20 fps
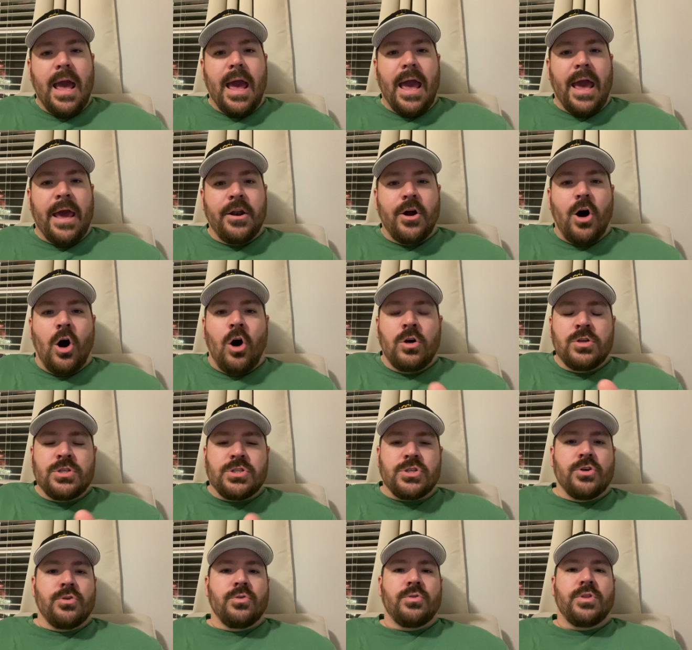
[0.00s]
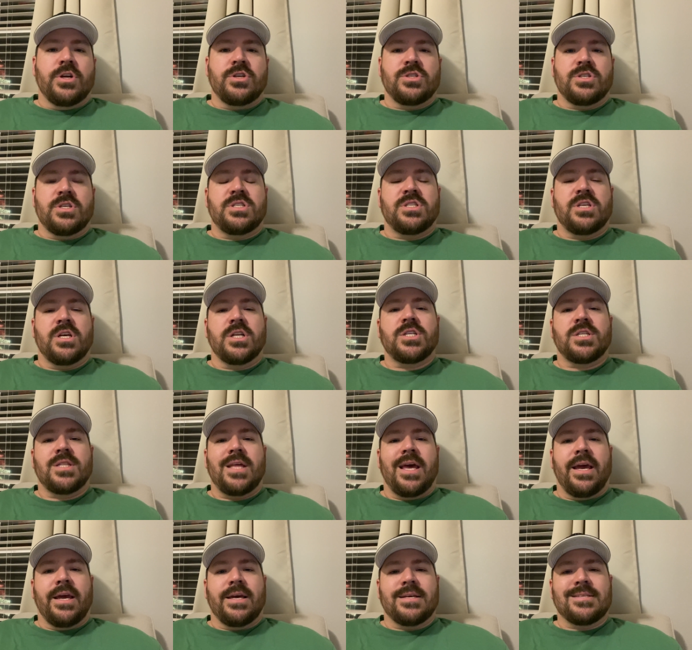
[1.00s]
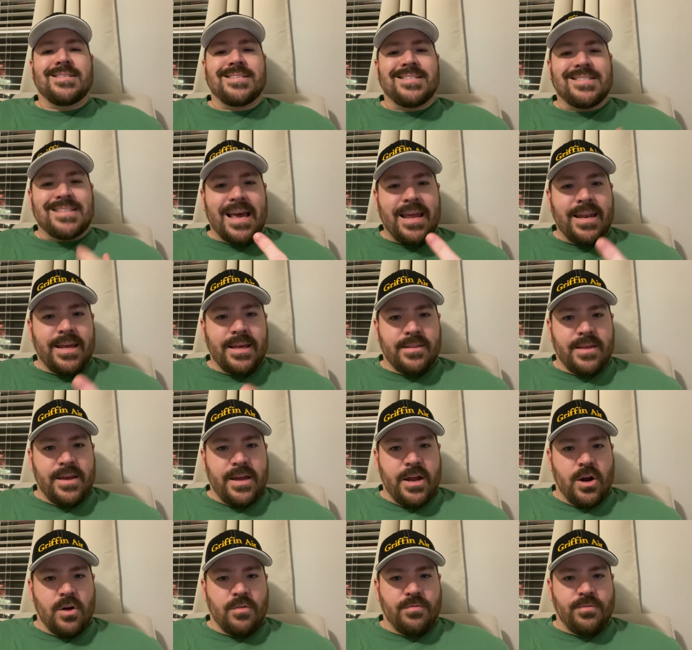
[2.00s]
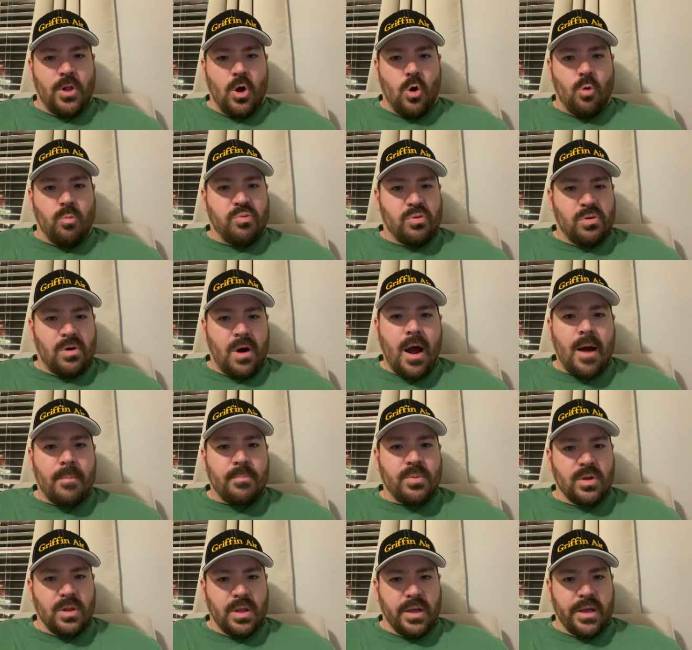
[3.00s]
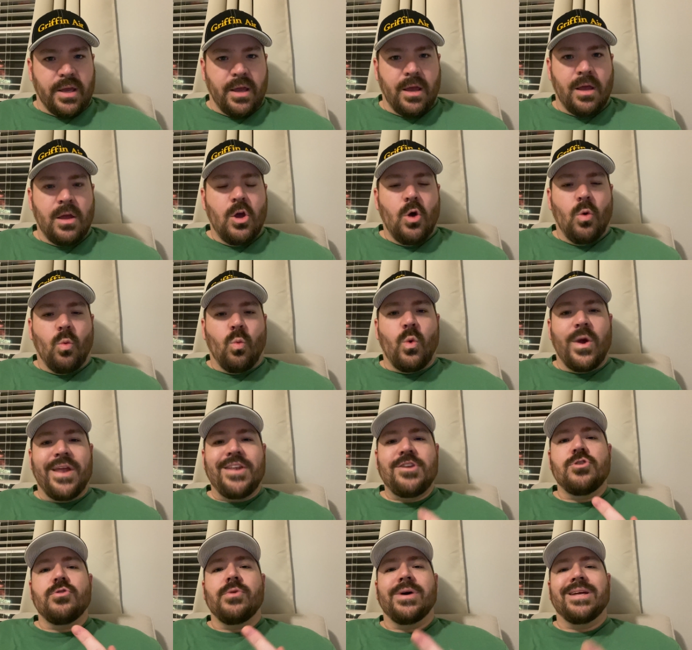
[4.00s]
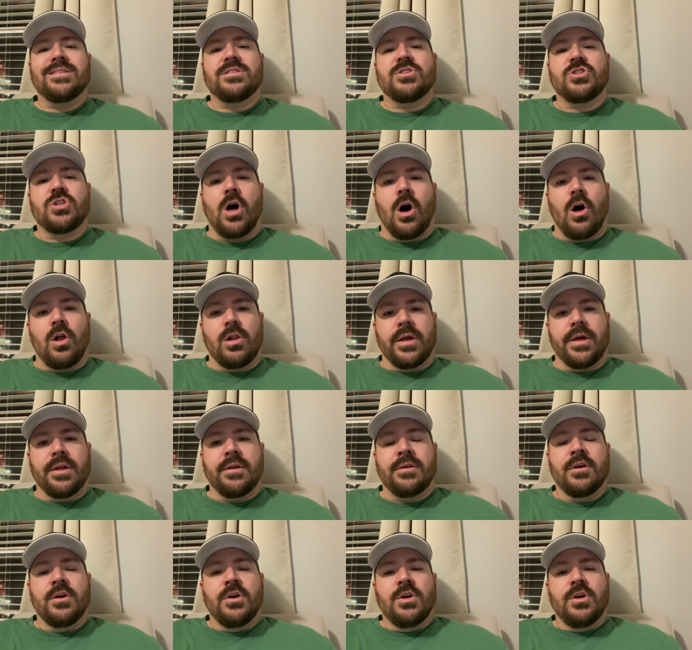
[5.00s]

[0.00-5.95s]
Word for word: and also there's a such thing as setting the airflow properly when you install it.